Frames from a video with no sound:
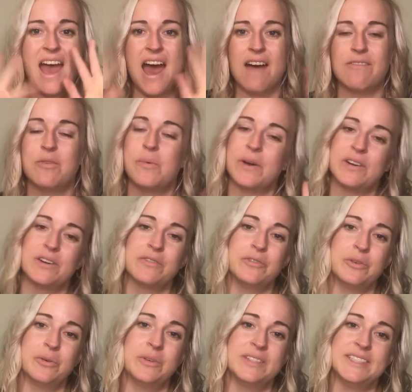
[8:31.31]
Have a
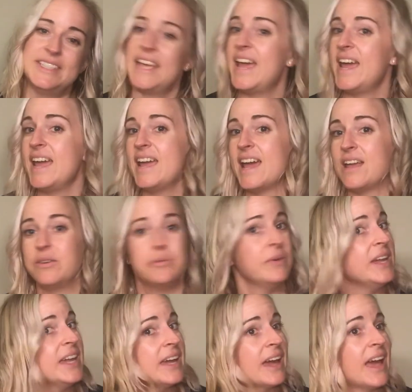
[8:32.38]
wonderful day and
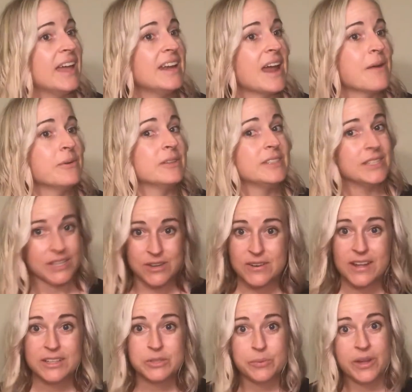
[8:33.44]
week, and I will see you
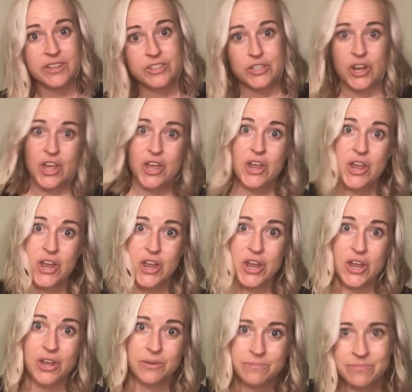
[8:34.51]
next
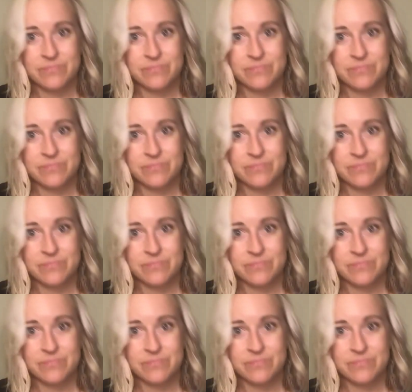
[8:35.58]
Wednesday.